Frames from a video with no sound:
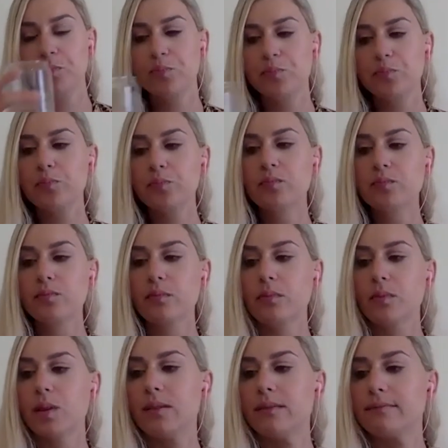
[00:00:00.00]

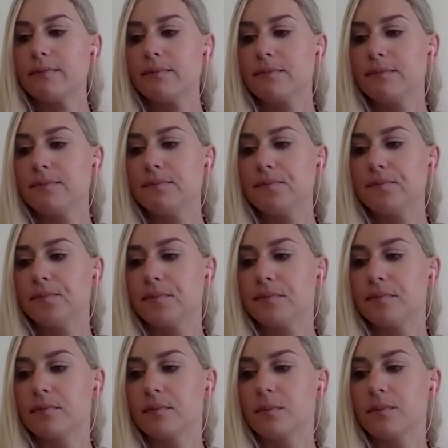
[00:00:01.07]

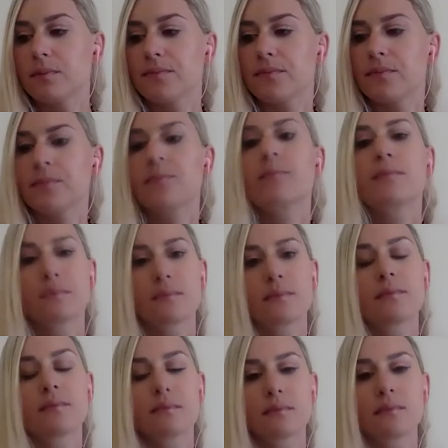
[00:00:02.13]

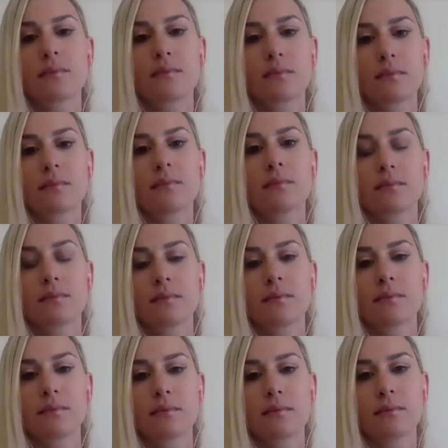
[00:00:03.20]

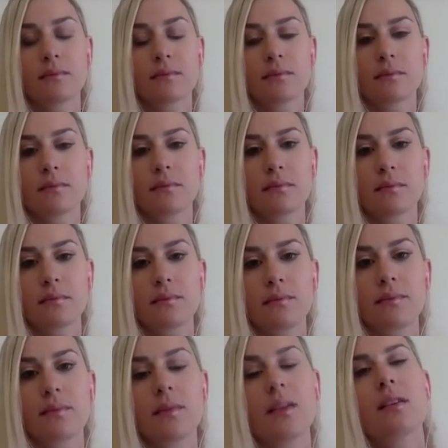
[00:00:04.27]

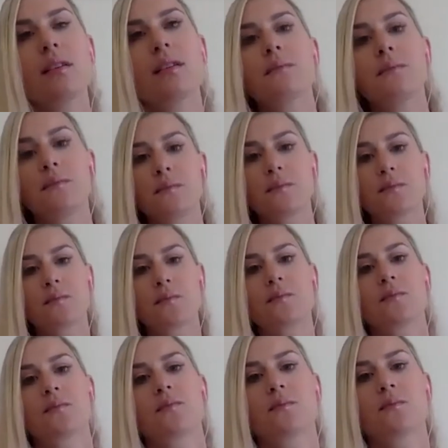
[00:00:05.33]

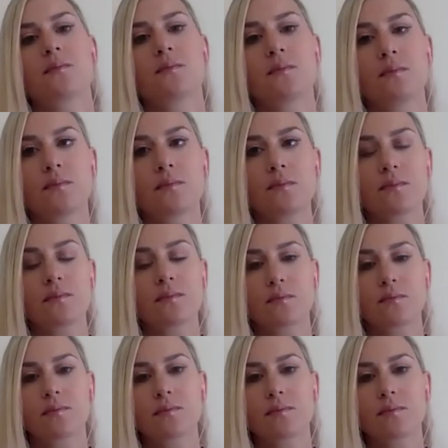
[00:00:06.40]
[no speech]